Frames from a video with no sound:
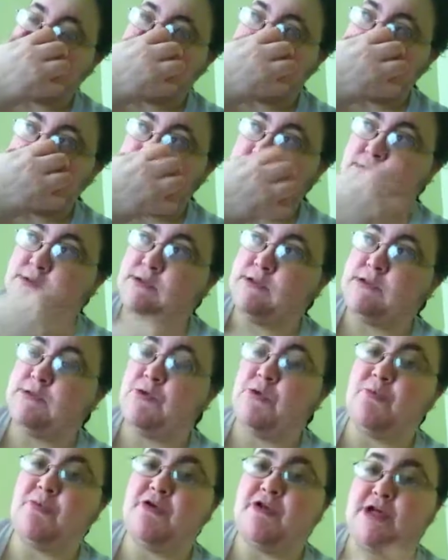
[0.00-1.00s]
it was a
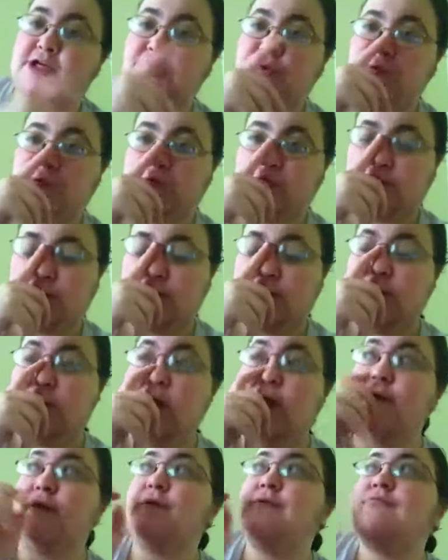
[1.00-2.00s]
rumor that she was still
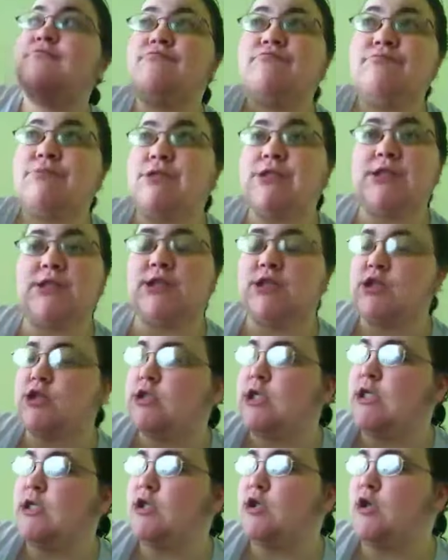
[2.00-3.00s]
alive.